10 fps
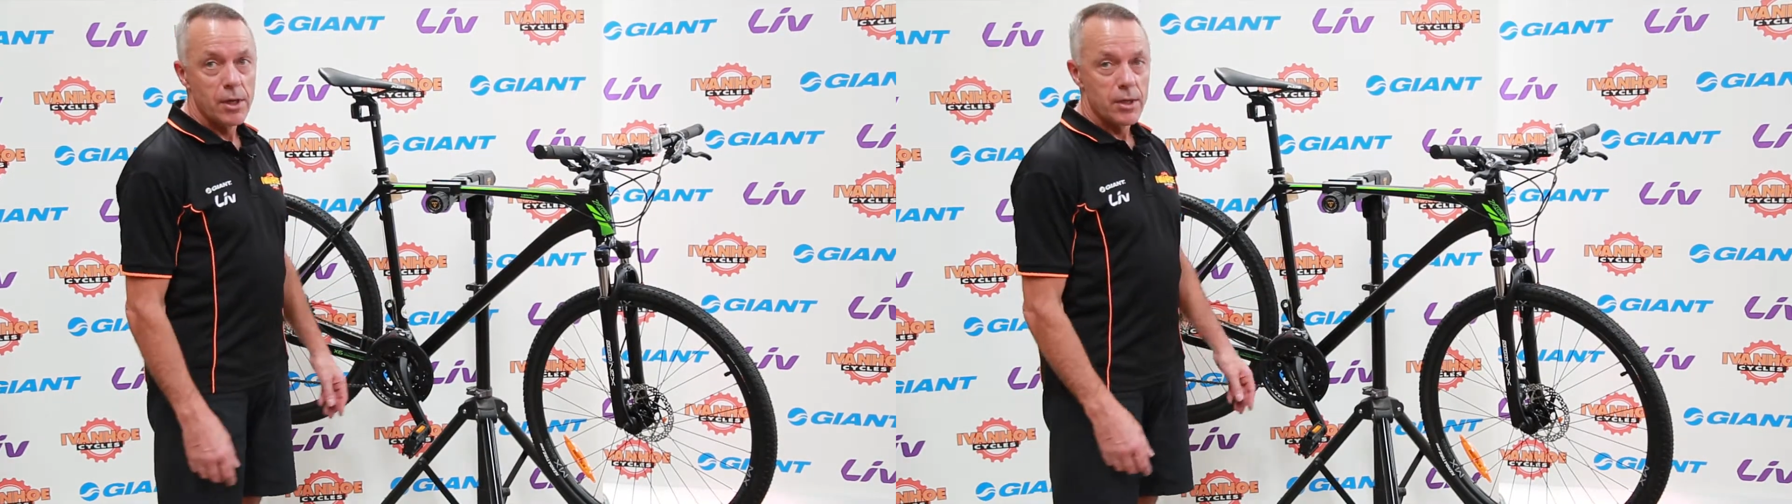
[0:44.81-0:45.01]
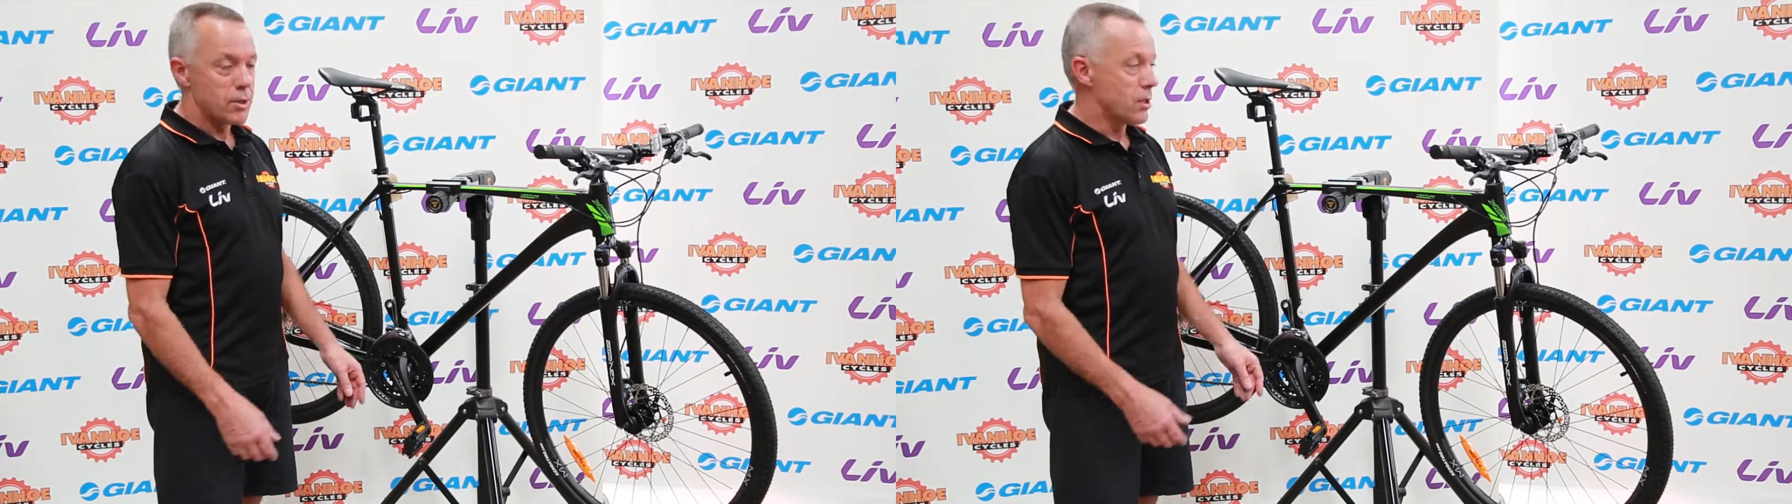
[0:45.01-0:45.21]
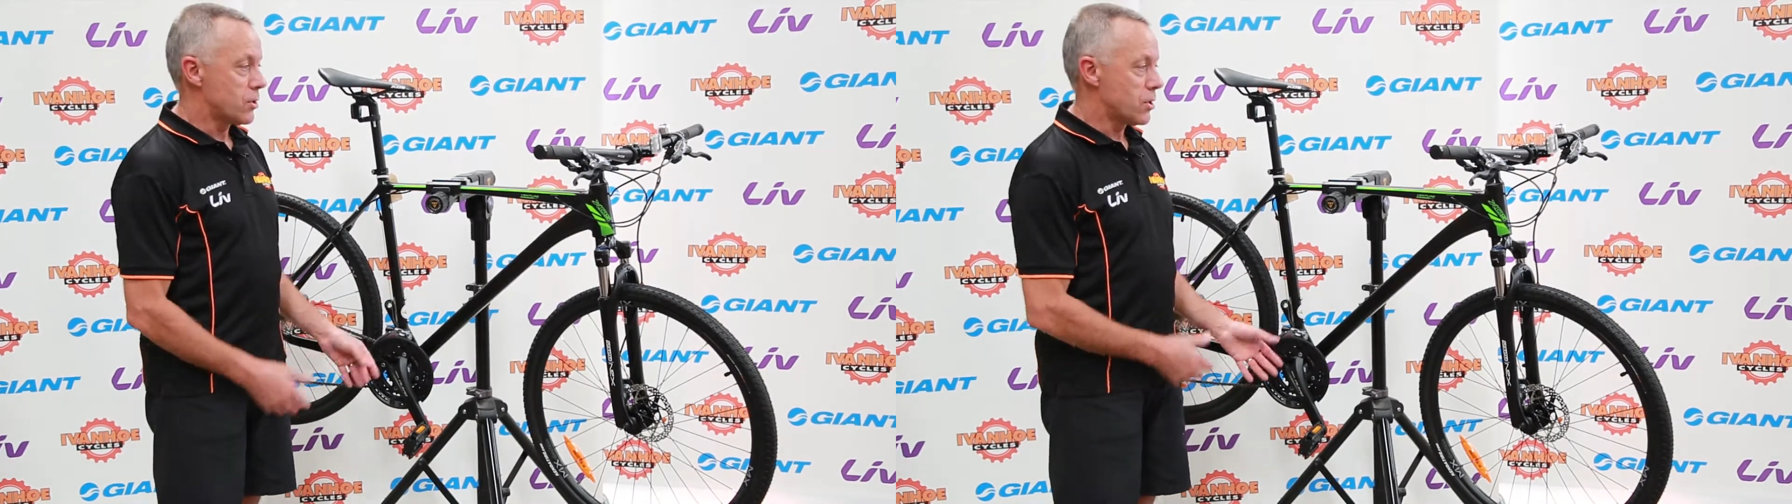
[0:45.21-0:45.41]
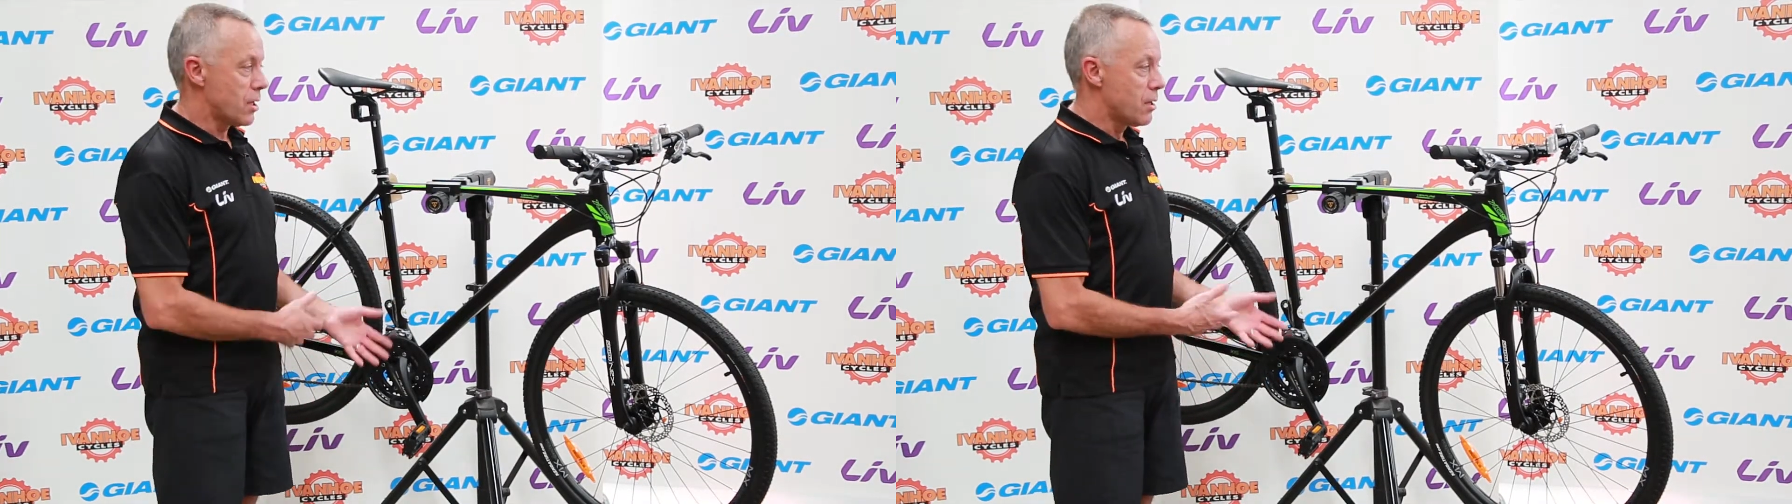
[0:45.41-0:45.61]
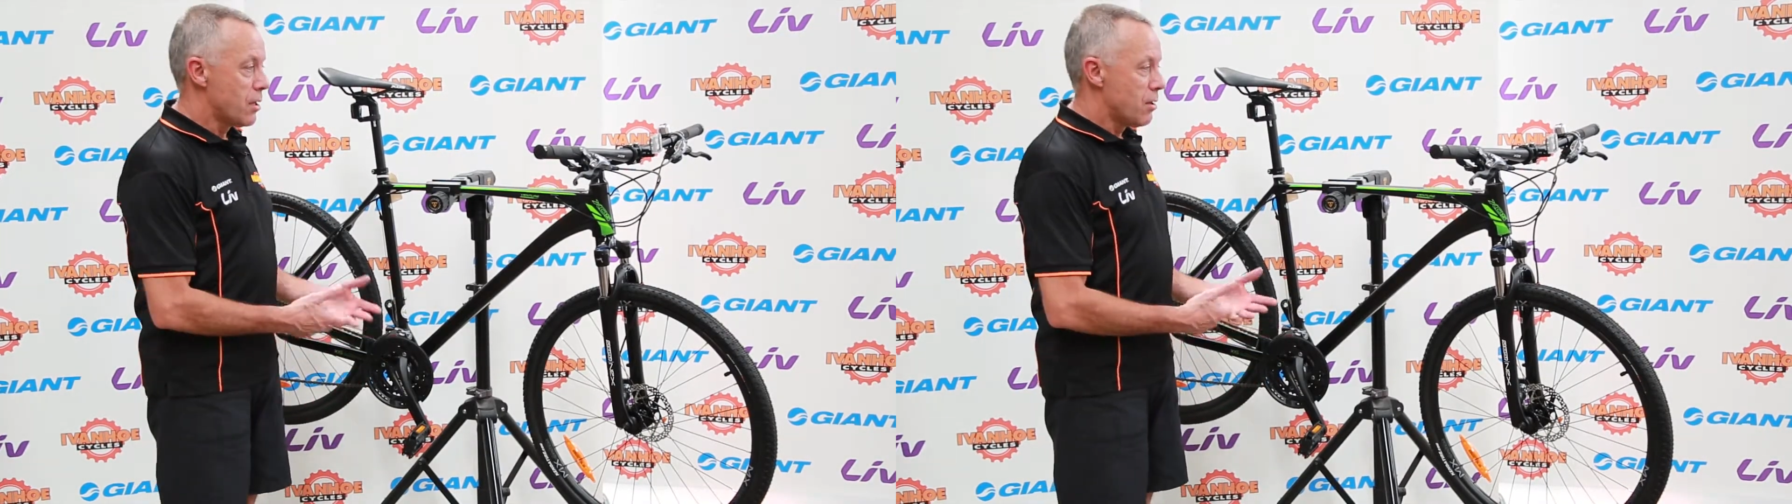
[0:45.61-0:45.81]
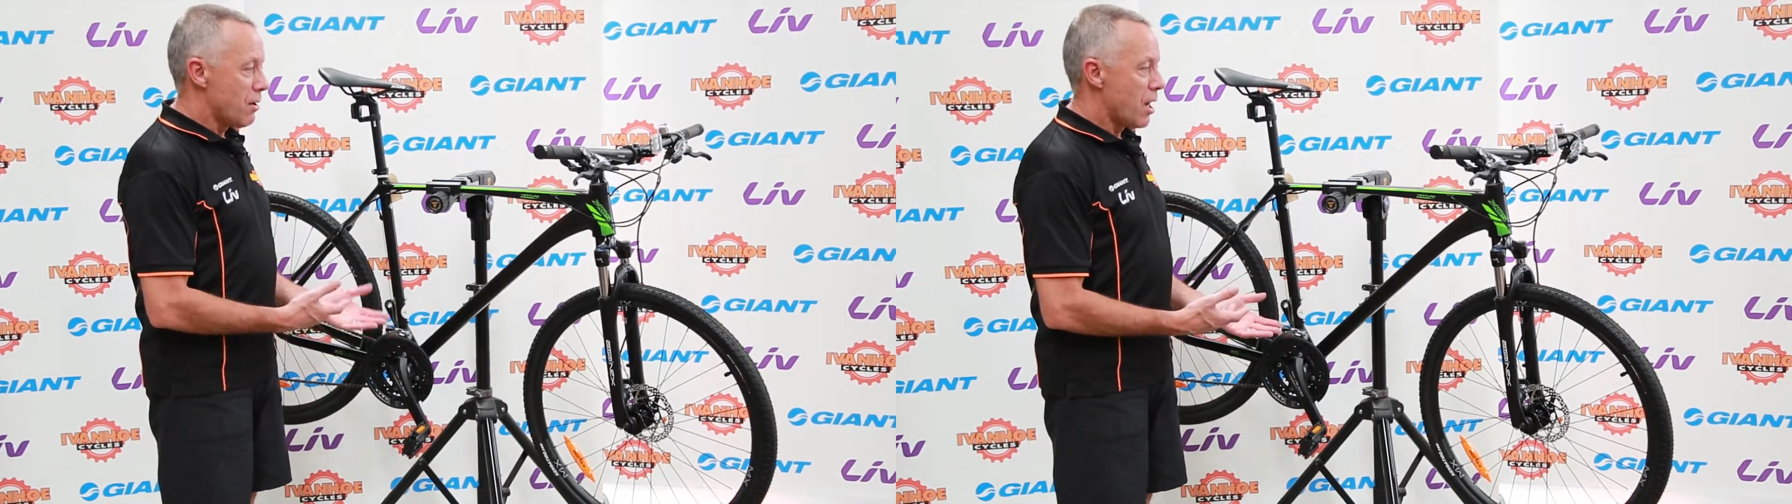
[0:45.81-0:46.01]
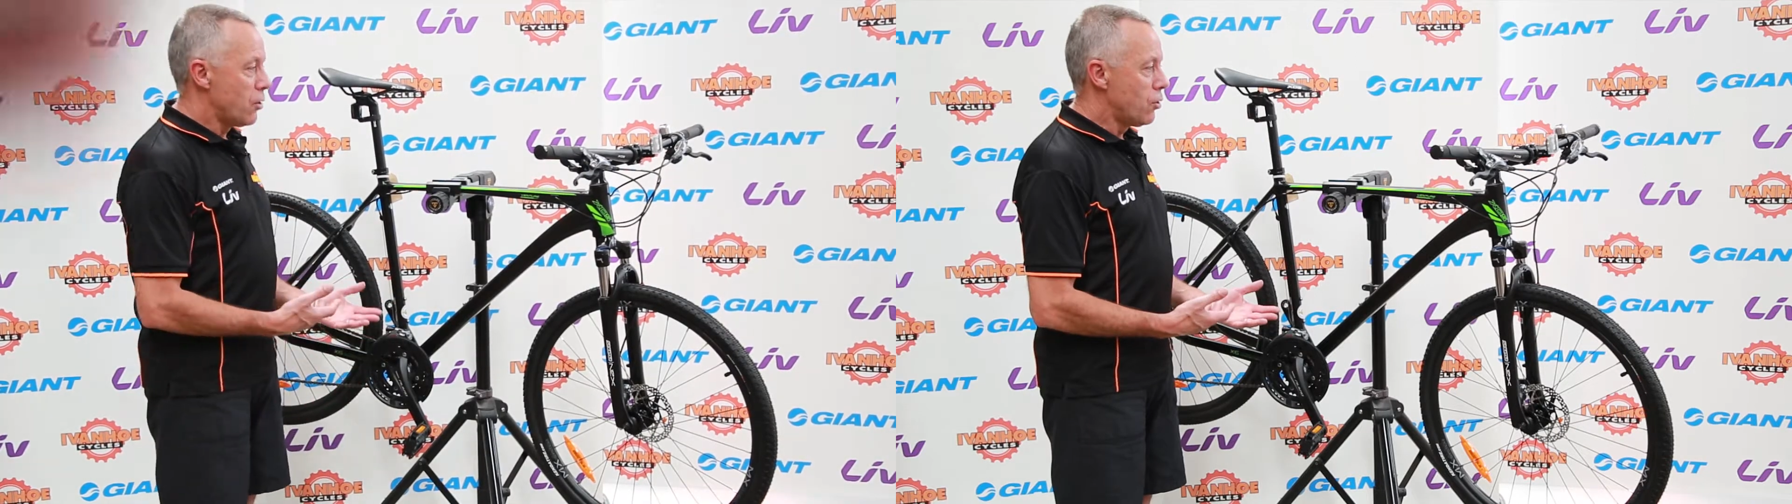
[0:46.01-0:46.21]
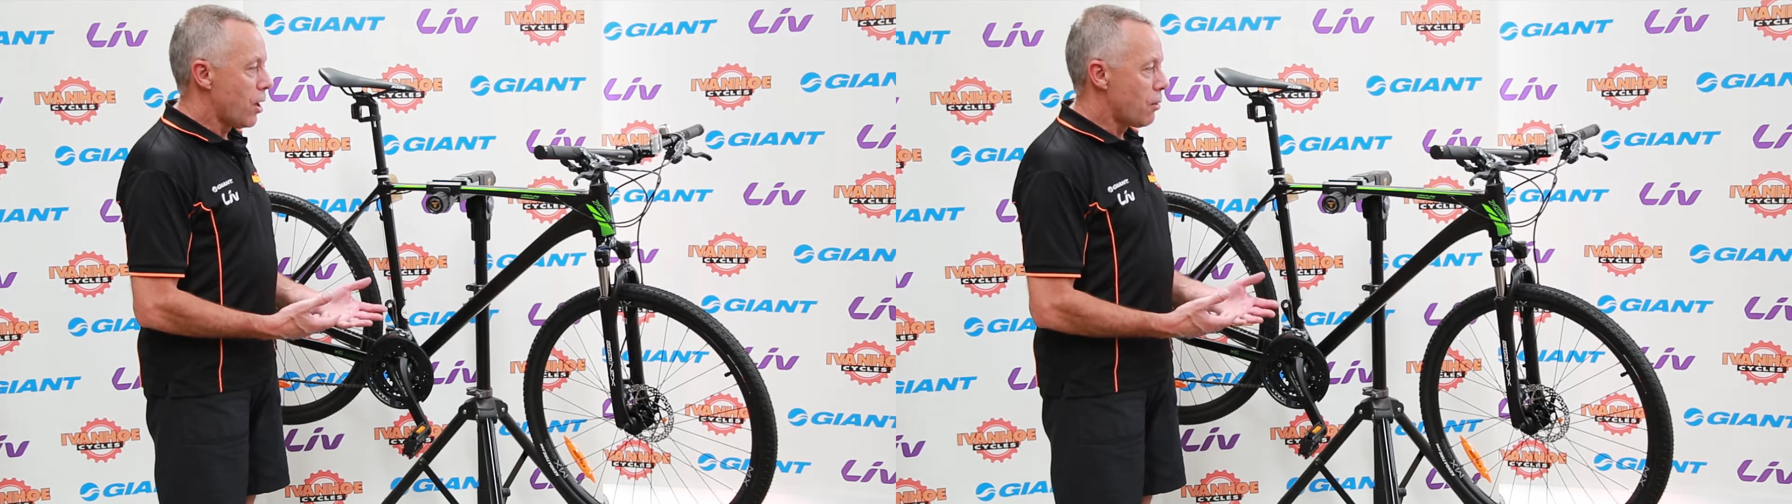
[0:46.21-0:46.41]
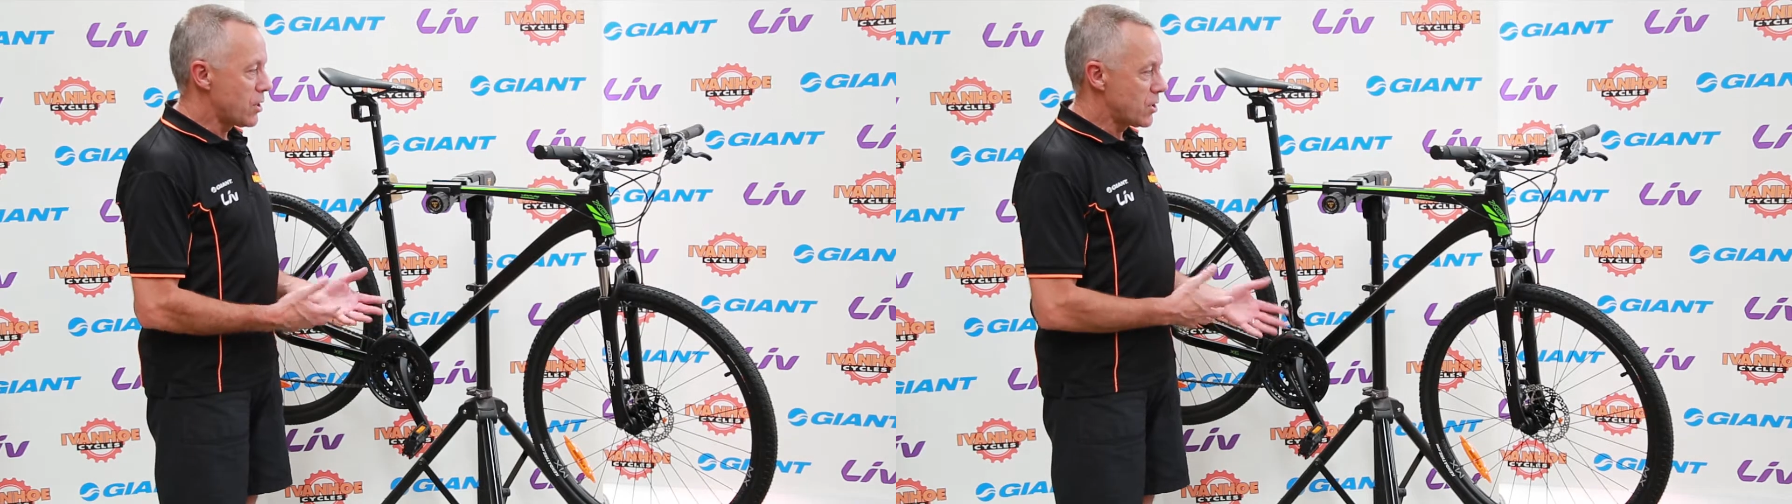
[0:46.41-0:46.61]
So it's, I won't